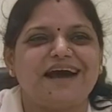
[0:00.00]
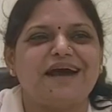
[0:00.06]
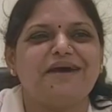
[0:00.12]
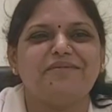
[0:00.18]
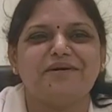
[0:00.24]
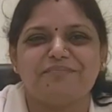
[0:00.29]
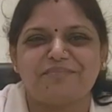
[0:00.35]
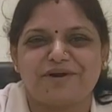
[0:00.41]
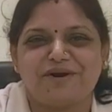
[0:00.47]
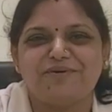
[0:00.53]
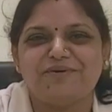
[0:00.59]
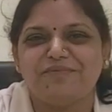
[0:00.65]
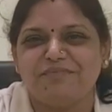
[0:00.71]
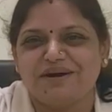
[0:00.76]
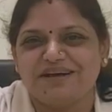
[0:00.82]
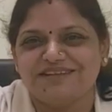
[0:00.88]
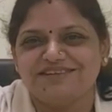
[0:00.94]
I'm a proud
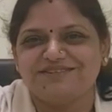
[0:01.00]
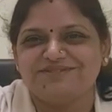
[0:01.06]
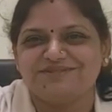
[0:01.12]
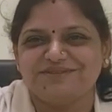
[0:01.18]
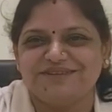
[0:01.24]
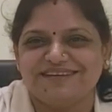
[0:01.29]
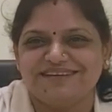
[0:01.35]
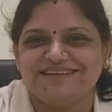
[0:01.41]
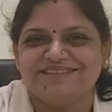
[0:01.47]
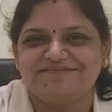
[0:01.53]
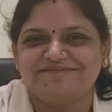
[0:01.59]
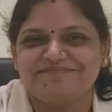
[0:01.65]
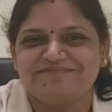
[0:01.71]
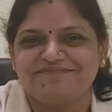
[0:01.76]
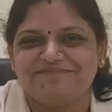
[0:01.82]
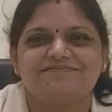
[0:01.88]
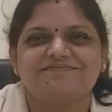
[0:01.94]
mother today.
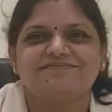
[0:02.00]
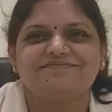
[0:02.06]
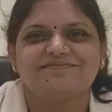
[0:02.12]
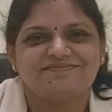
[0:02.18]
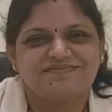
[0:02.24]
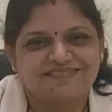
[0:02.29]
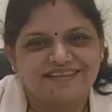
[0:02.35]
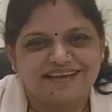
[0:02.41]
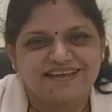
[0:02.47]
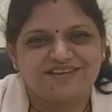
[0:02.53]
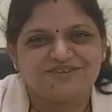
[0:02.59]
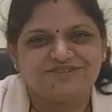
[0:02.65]
Thank